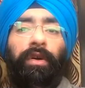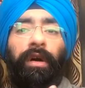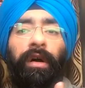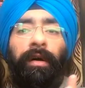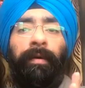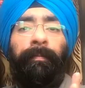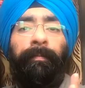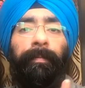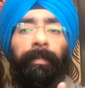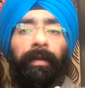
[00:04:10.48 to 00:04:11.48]
uh,
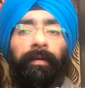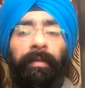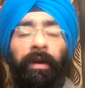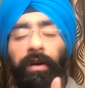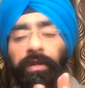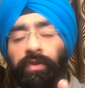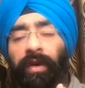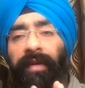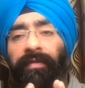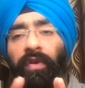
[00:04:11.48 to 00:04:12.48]
because
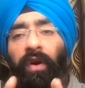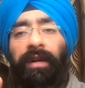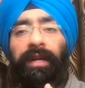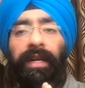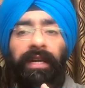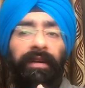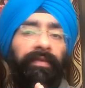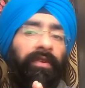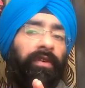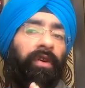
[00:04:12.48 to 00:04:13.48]
you have not eaten
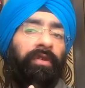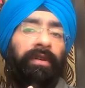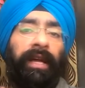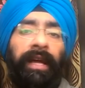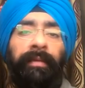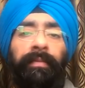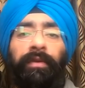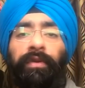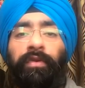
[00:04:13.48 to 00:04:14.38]
for a long time